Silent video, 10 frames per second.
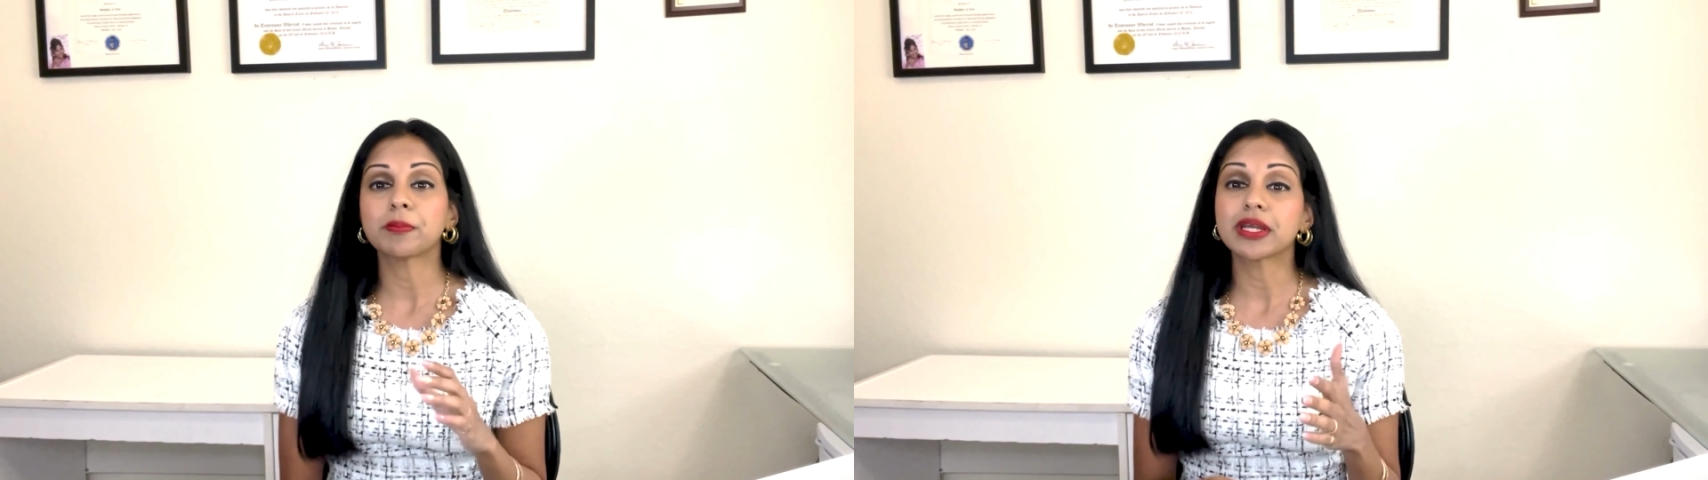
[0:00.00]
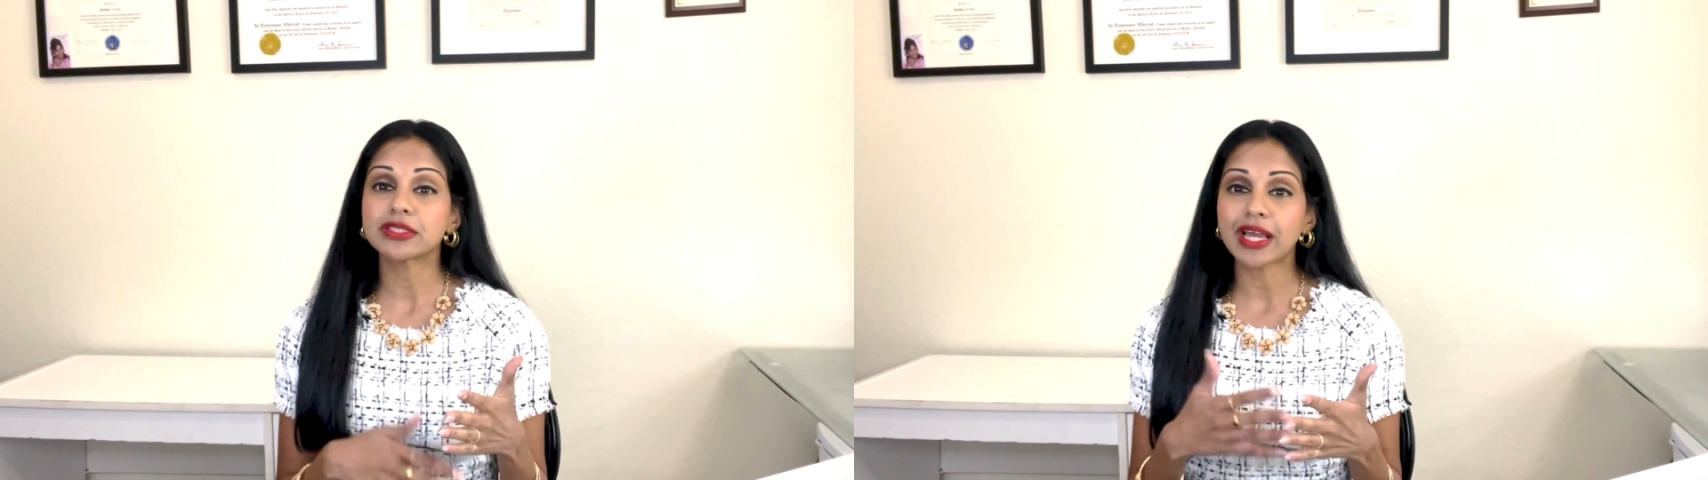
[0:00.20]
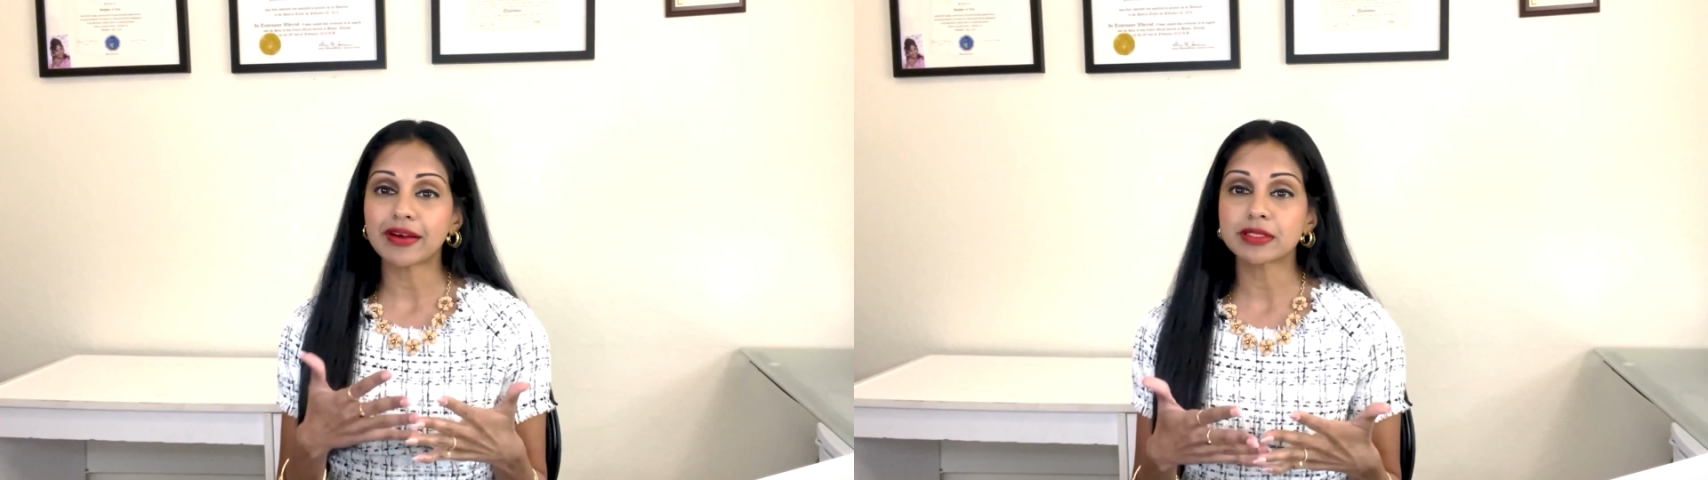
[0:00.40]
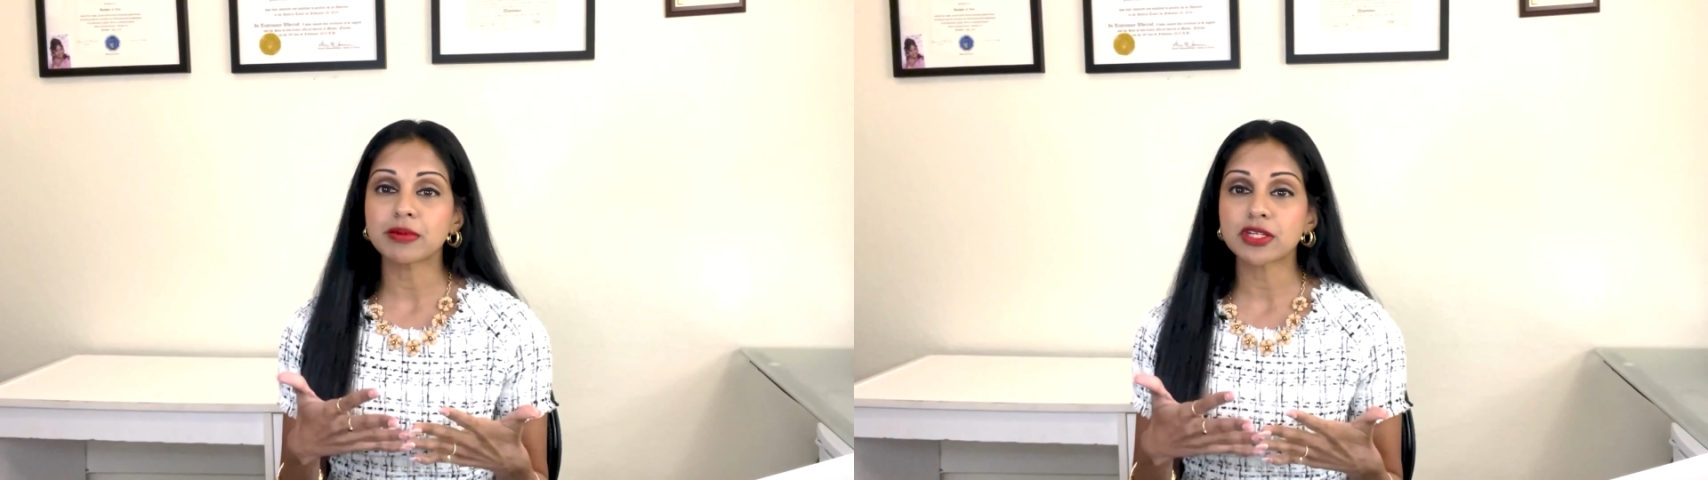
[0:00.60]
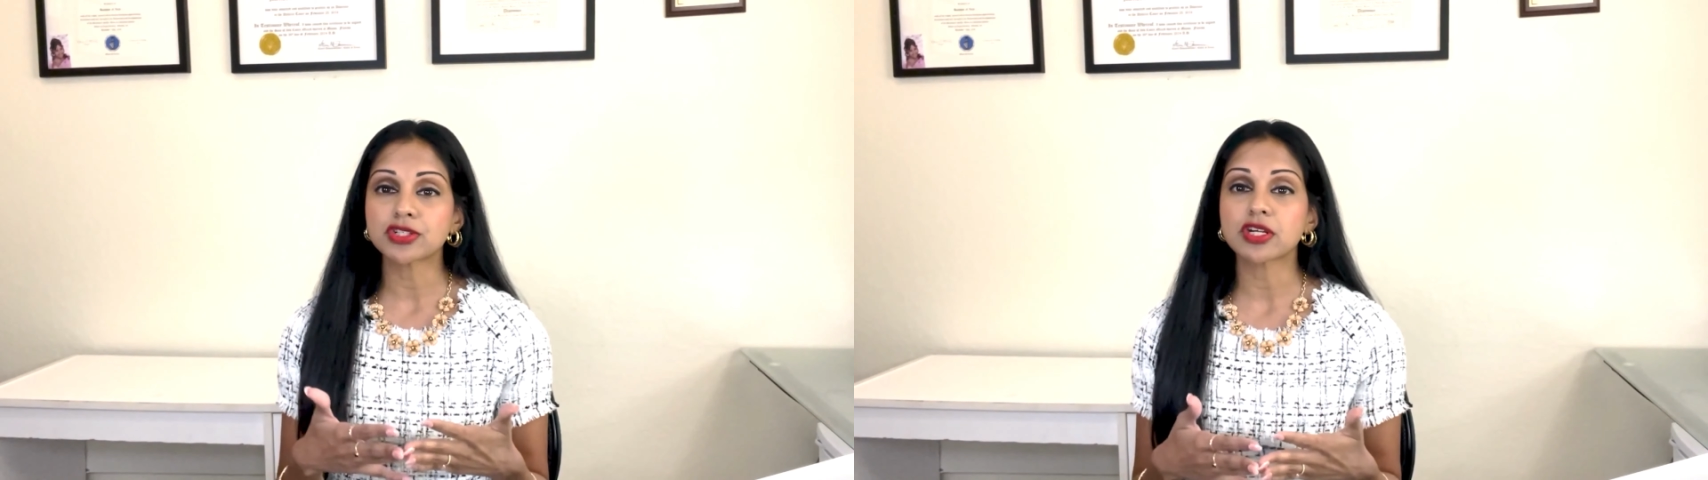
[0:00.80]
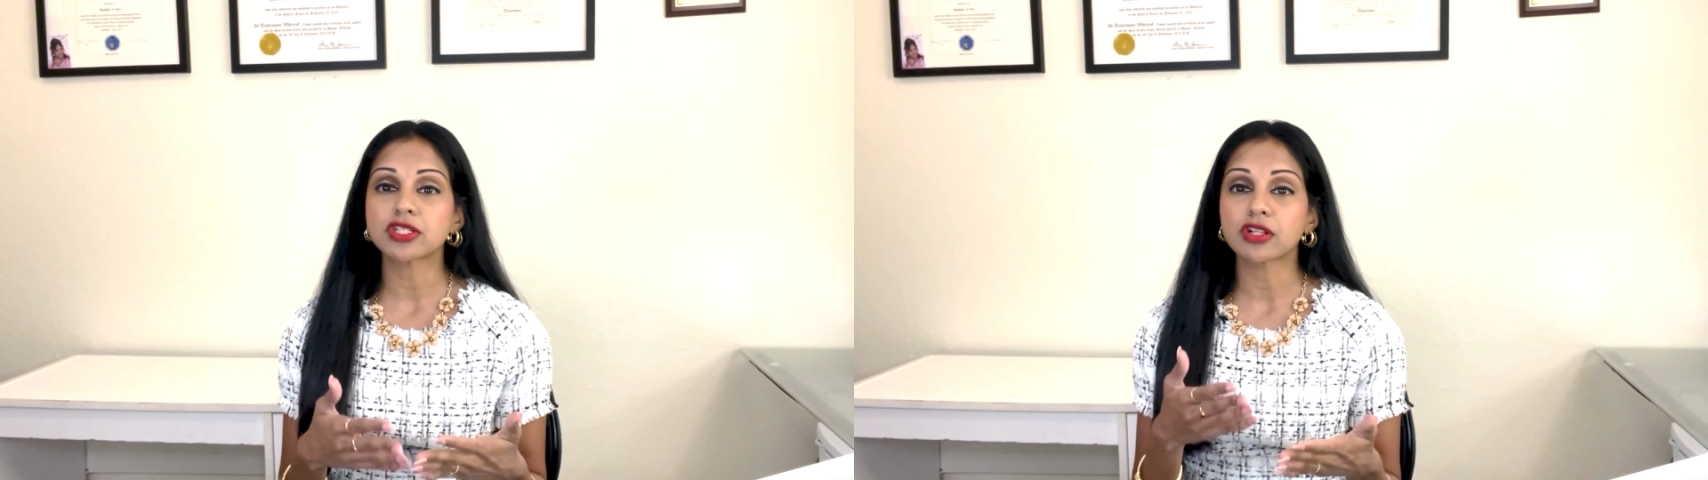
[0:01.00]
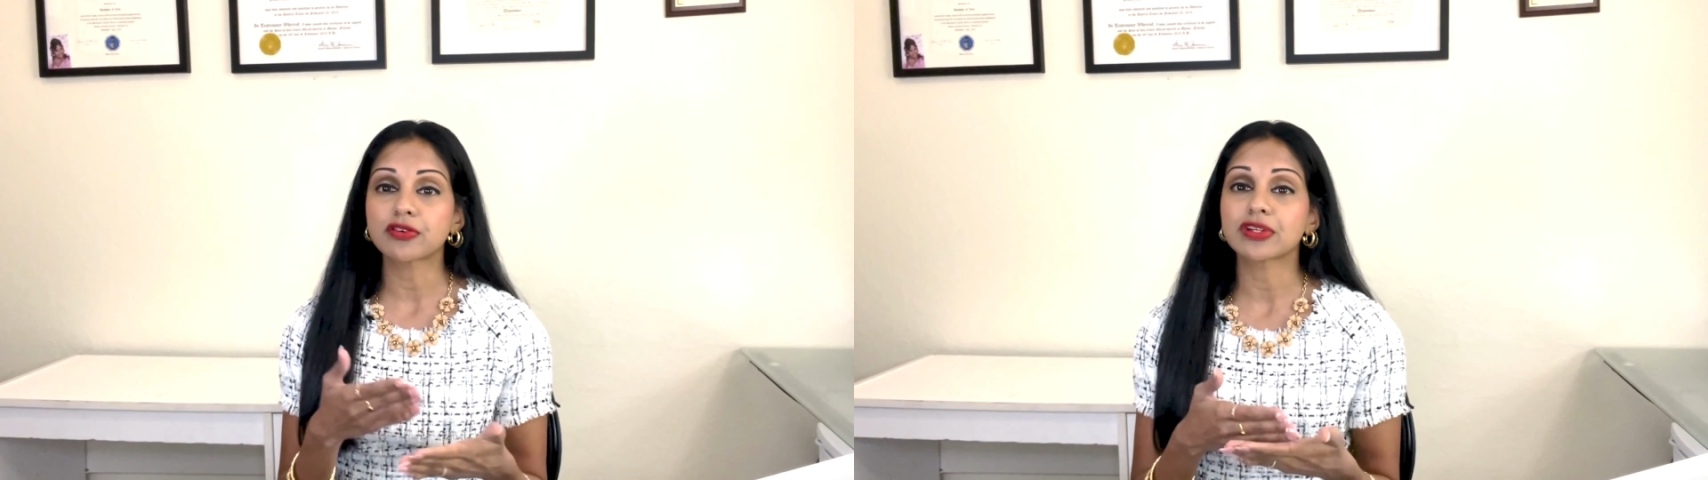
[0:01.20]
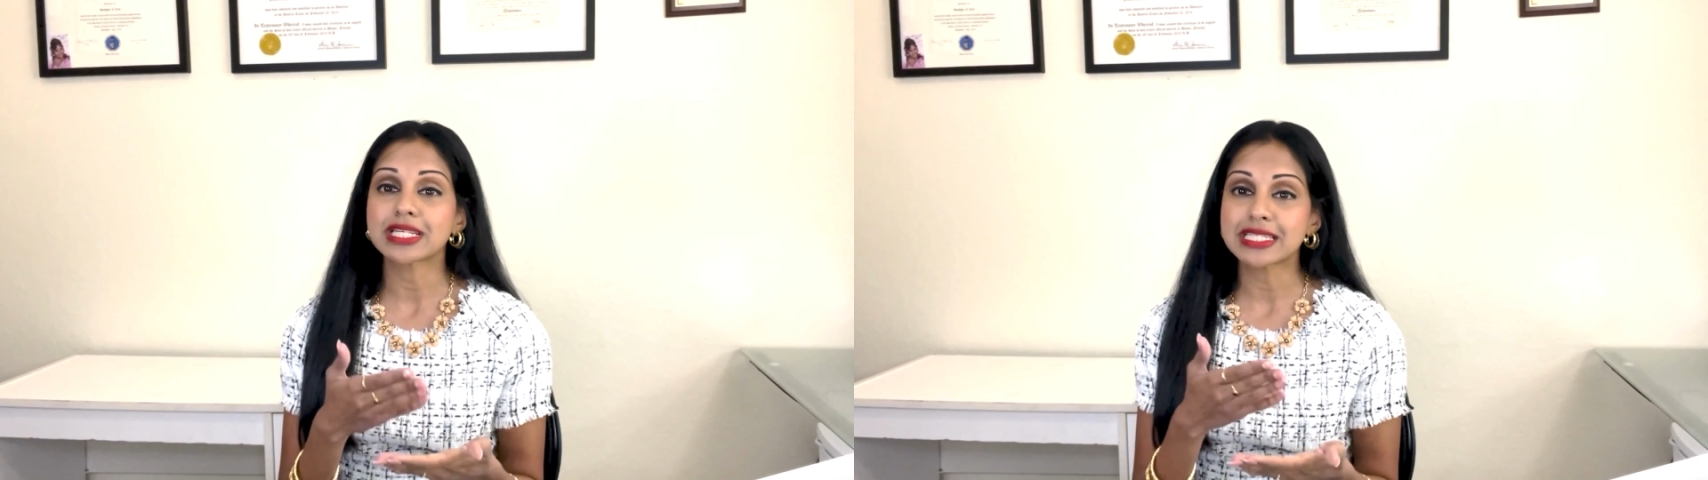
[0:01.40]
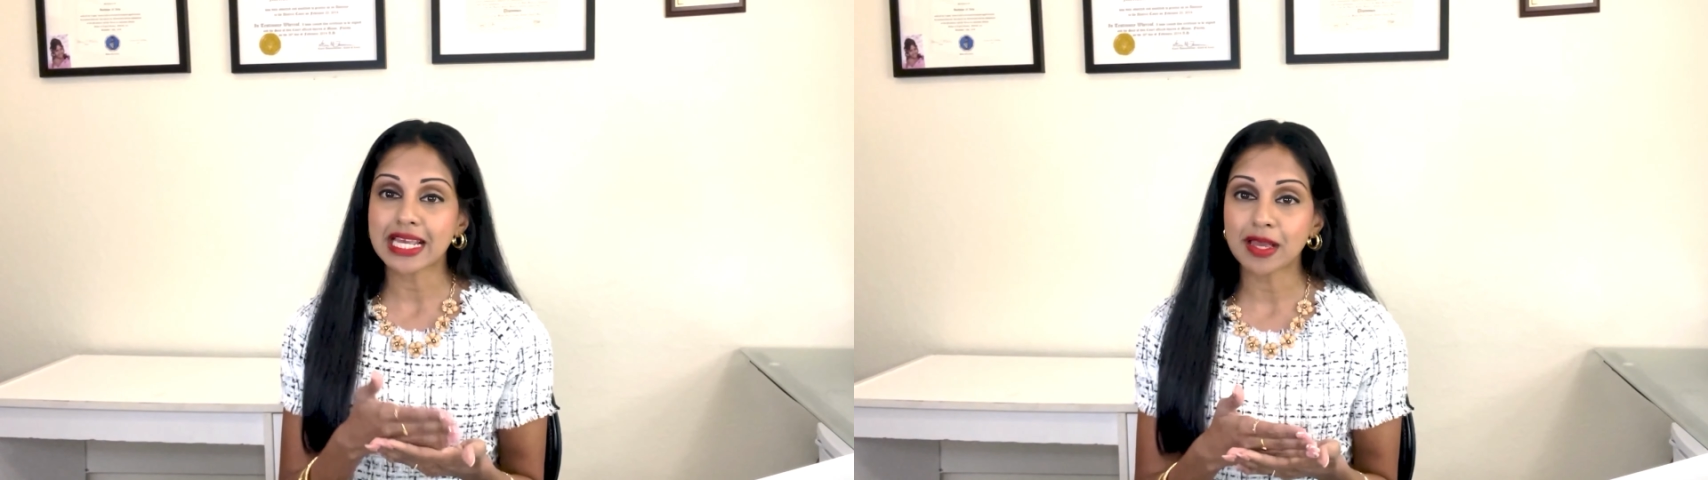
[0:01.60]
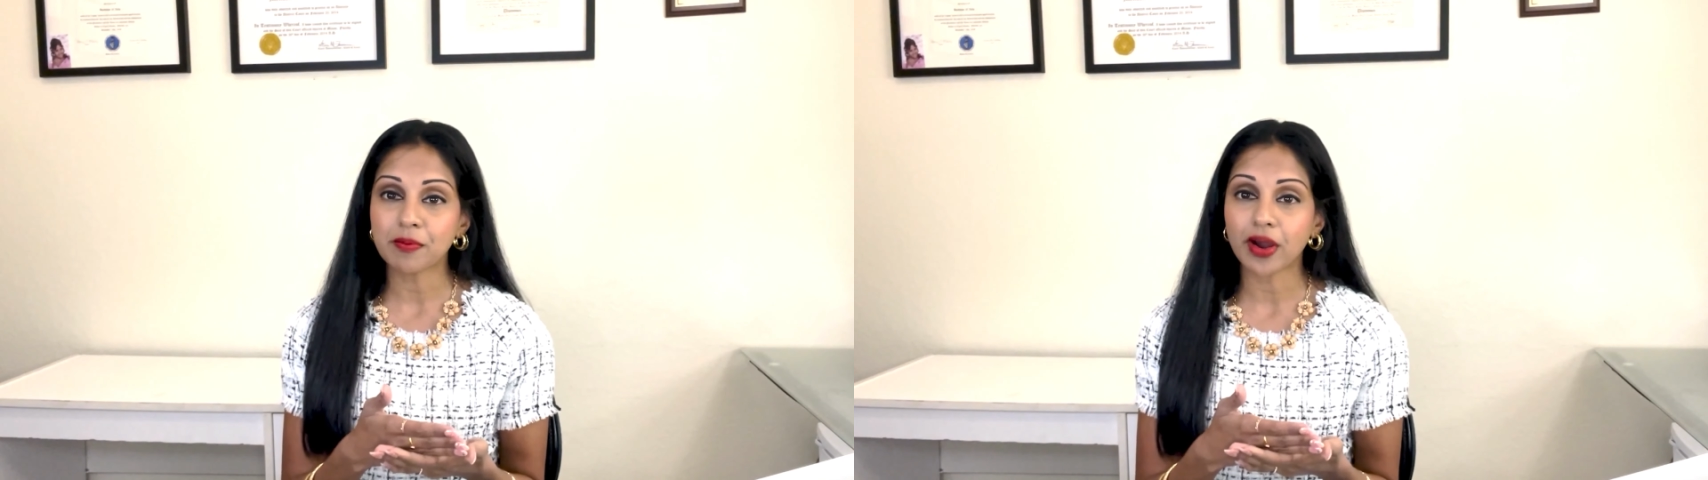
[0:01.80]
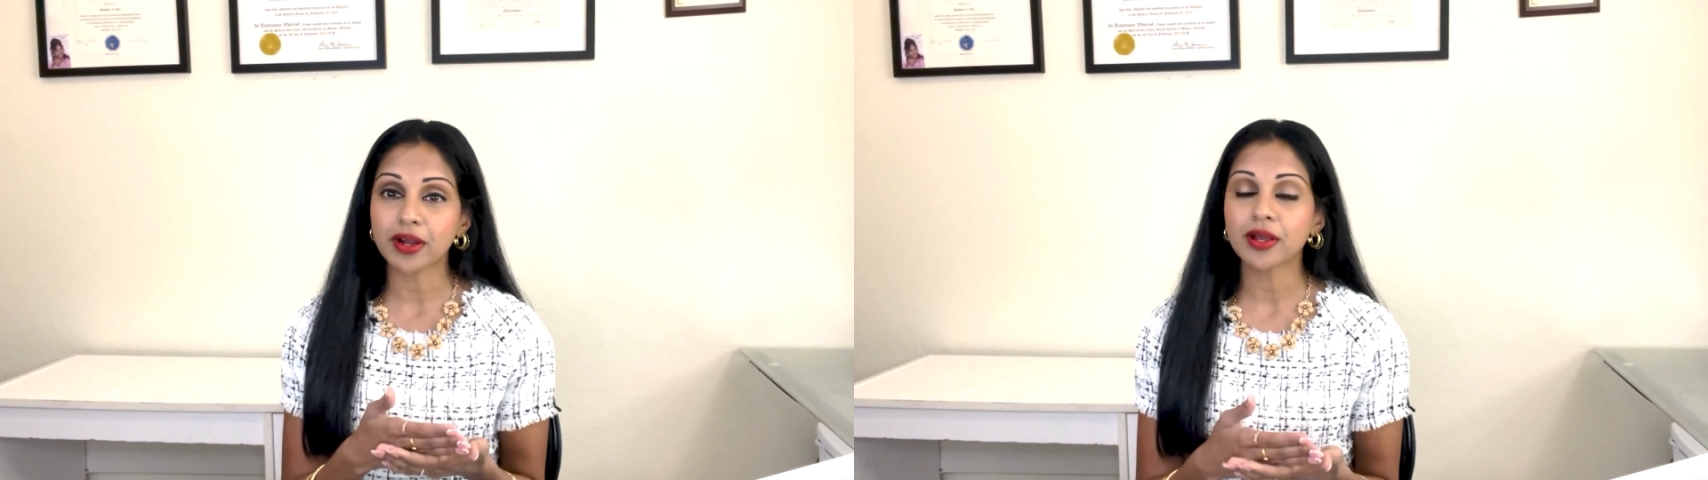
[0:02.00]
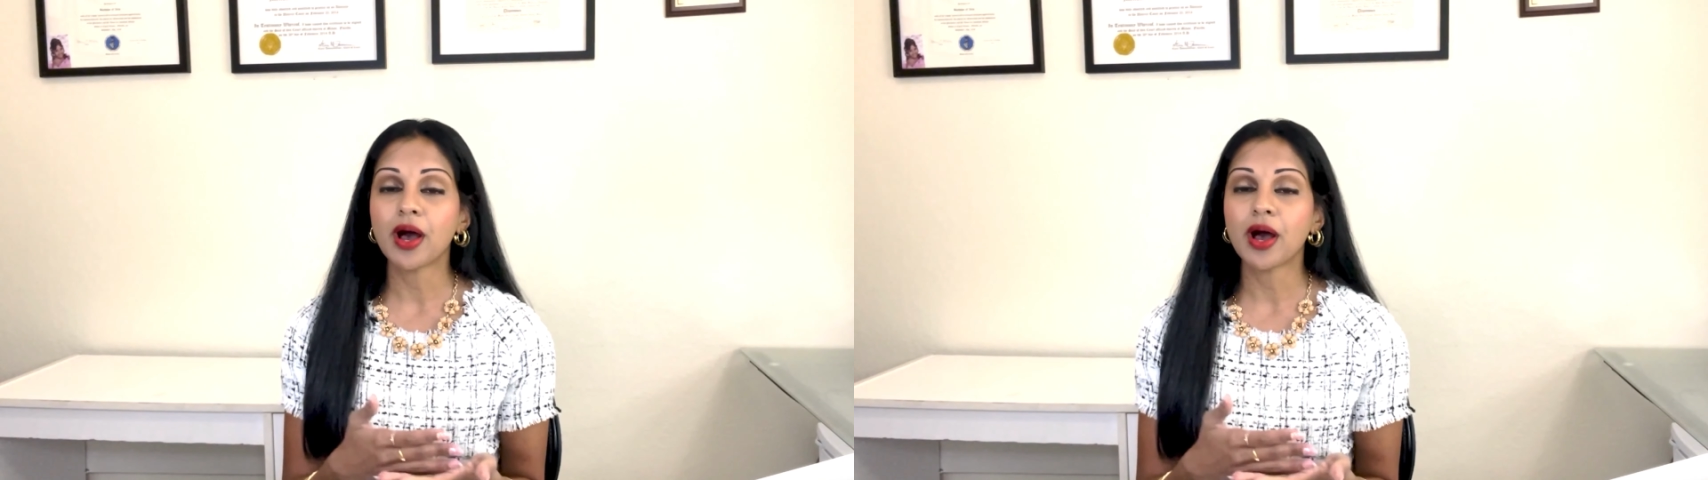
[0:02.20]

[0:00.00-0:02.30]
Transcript: because you have to make sure to look for the same mark,